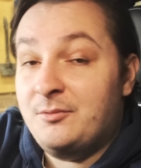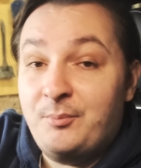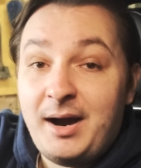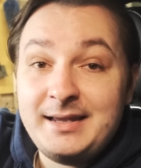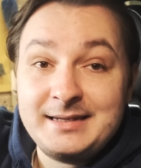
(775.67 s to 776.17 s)

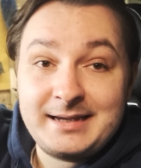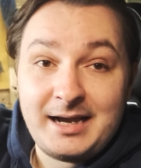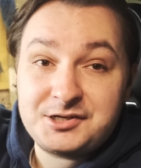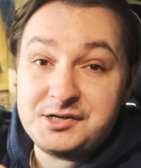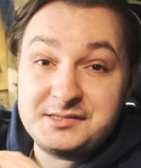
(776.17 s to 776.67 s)
Buying
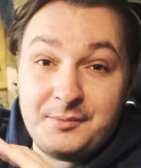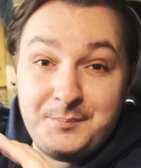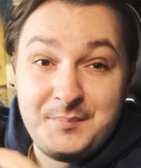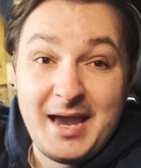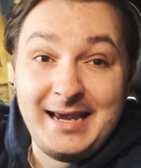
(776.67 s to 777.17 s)
cash is
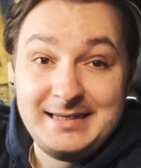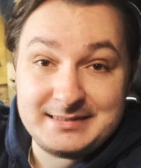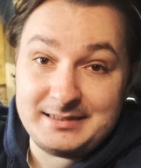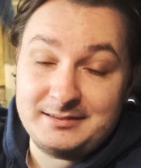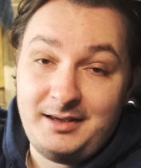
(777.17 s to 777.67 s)

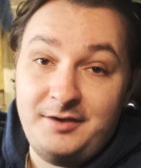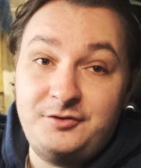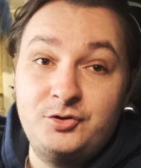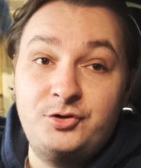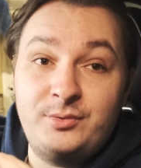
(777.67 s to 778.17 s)
amazing if
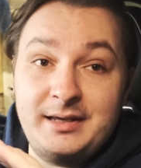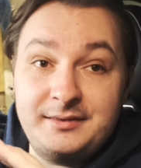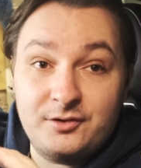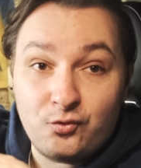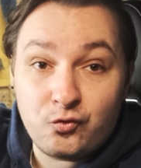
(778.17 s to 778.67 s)
you do it
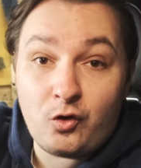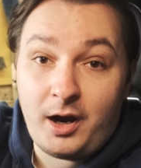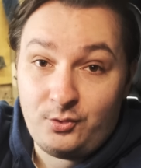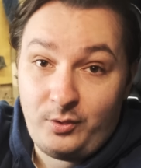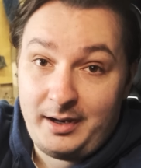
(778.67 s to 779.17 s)
in the
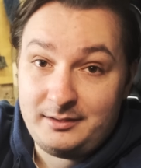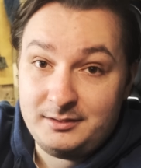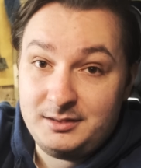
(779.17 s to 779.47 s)
right way,